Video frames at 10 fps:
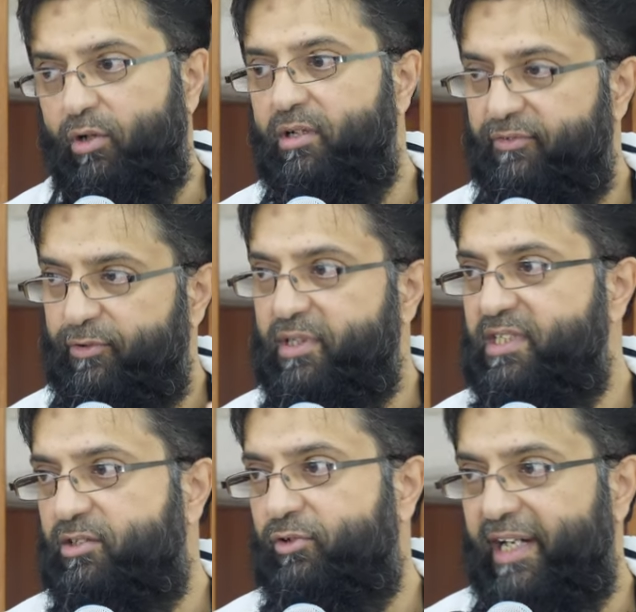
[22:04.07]
honor for
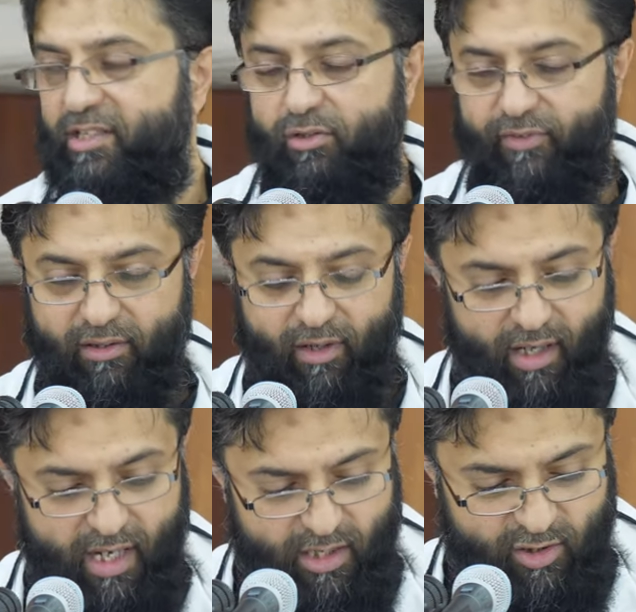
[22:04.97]
these creation of Allah
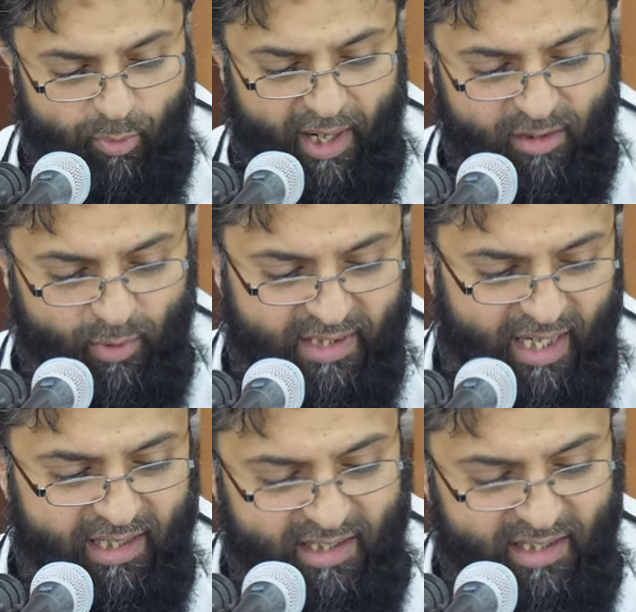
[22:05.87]
subhanahu wa ta'ala.